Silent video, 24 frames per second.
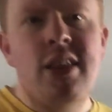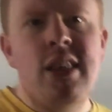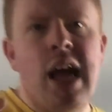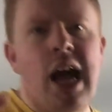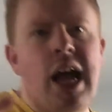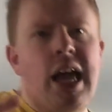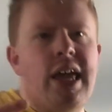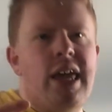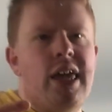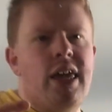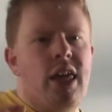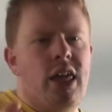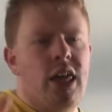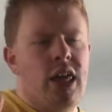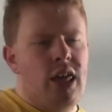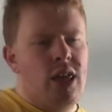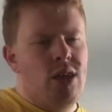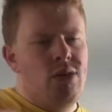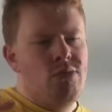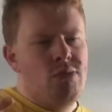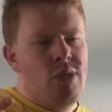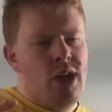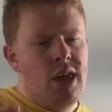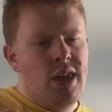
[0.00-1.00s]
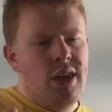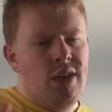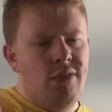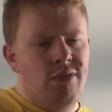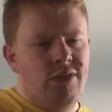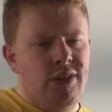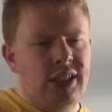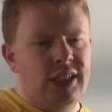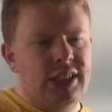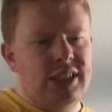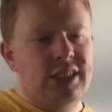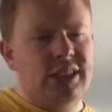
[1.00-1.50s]
that he may
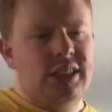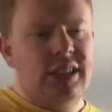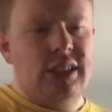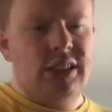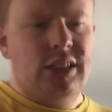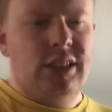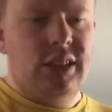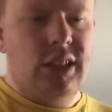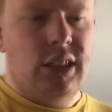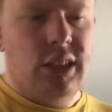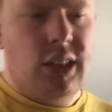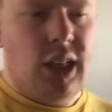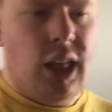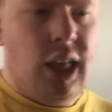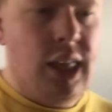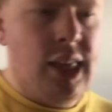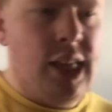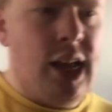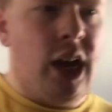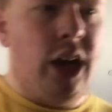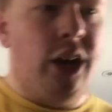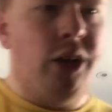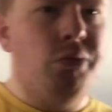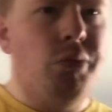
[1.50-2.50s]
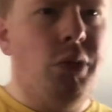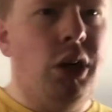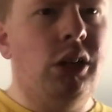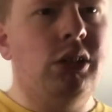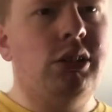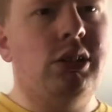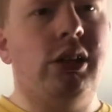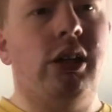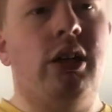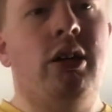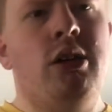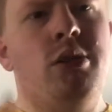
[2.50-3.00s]
have existed in Harry
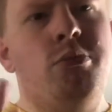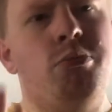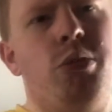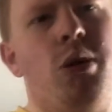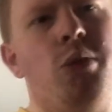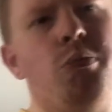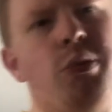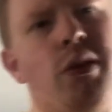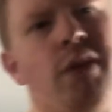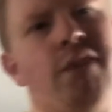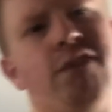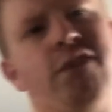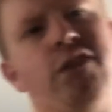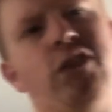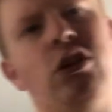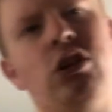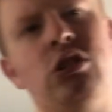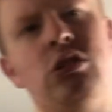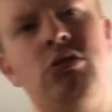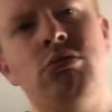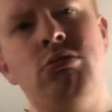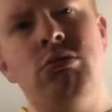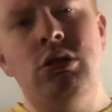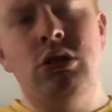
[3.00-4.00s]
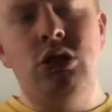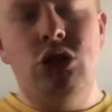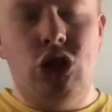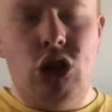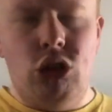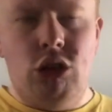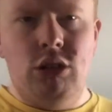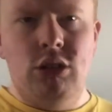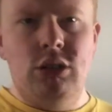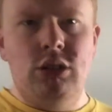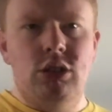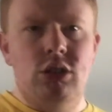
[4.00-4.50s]
Potter. But before we
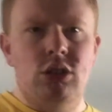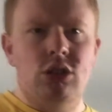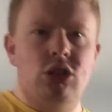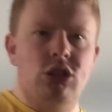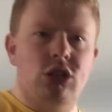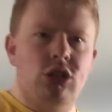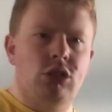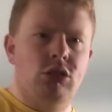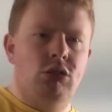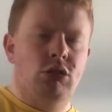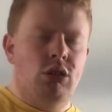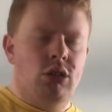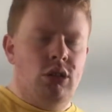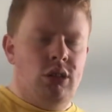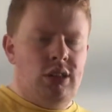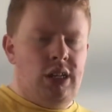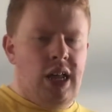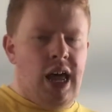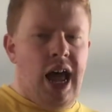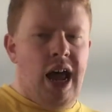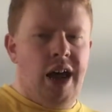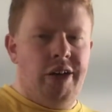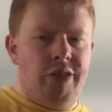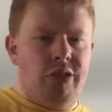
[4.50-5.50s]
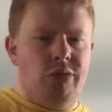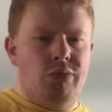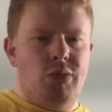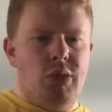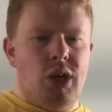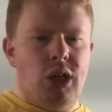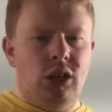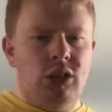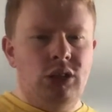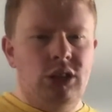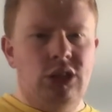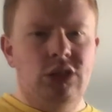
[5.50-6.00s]
go into the Harry
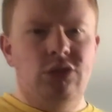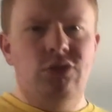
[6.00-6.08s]
Potter